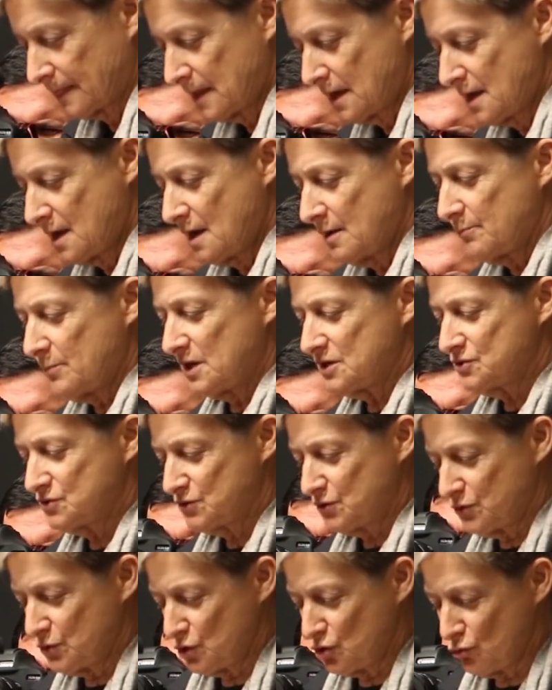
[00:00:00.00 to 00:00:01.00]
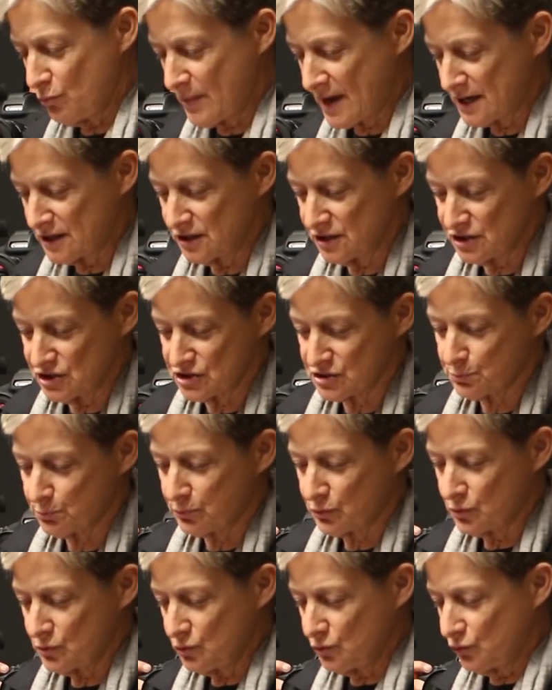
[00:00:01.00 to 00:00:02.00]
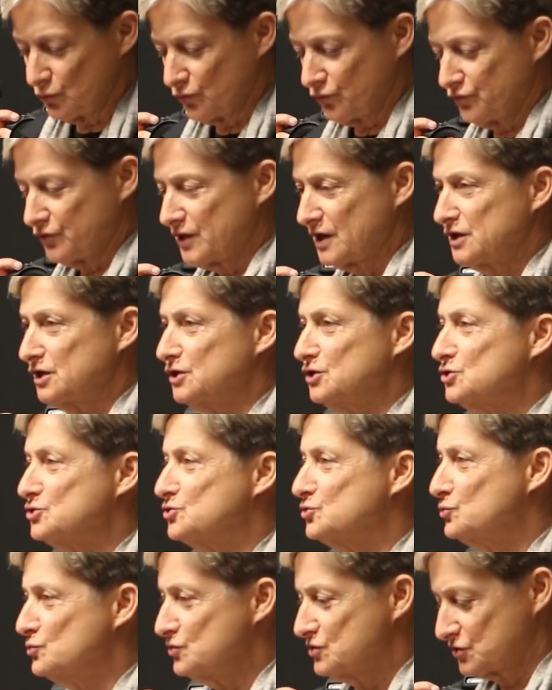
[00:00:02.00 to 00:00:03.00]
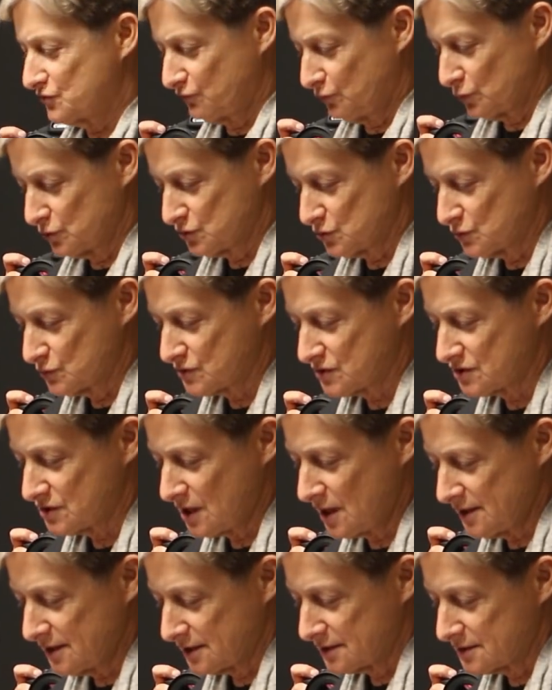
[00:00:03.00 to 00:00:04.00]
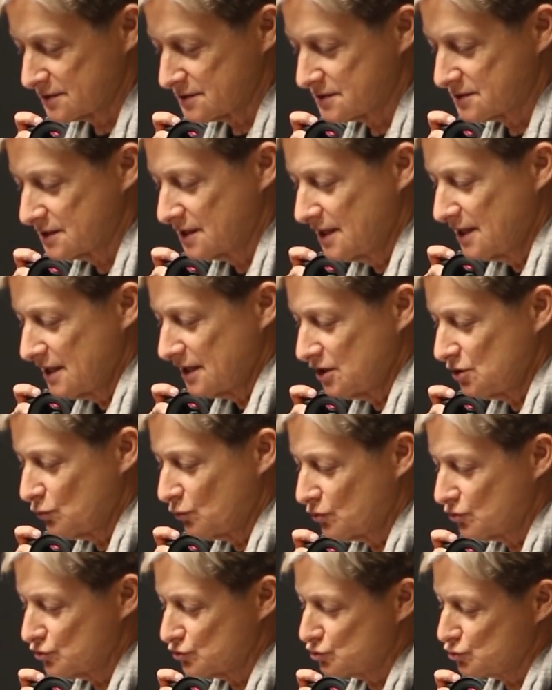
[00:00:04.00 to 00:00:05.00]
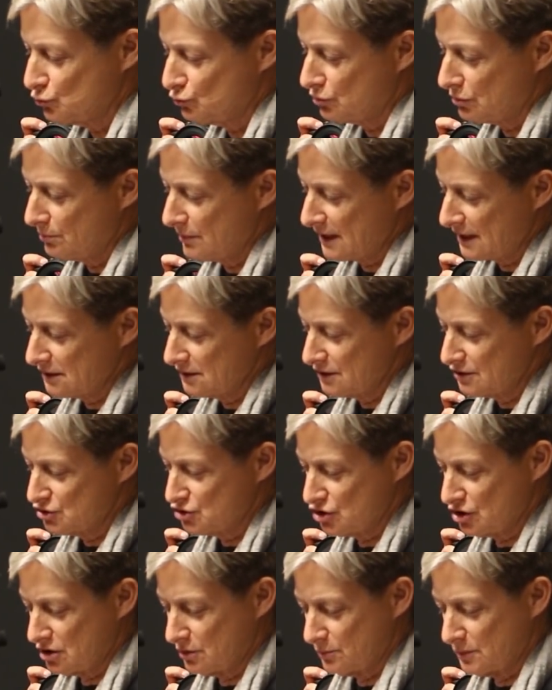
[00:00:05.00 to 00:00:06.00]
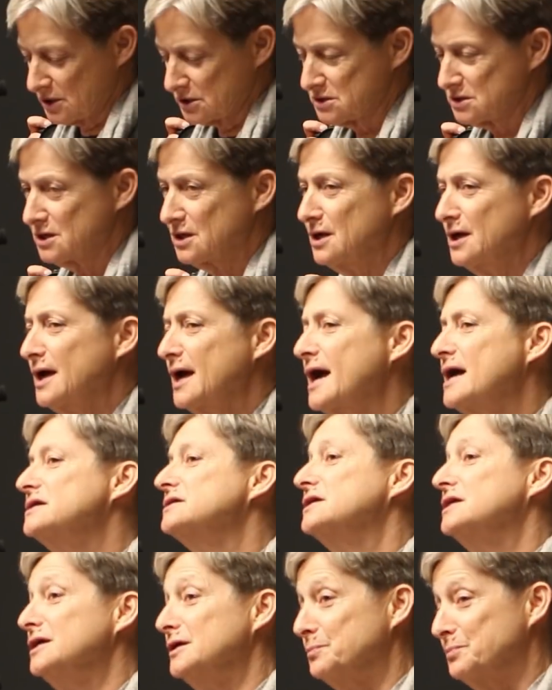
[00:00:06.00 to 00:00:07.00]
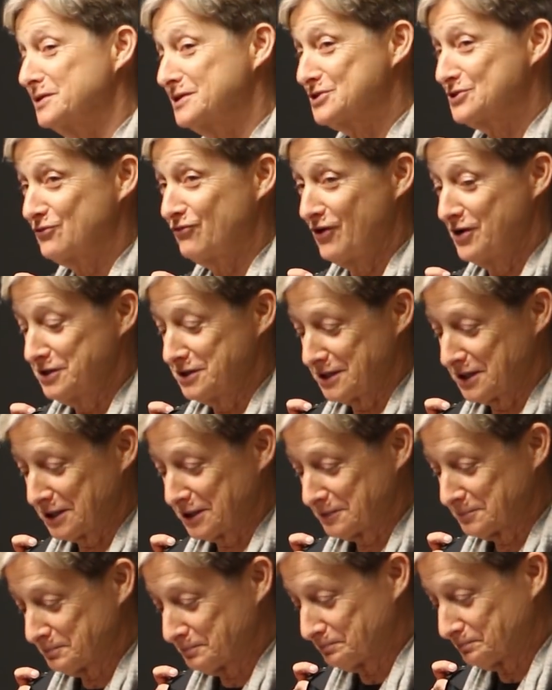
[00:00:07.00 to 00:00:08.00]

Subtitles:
Must the humanities prove that it is useful to science in order to remain legitimate and keep its funding?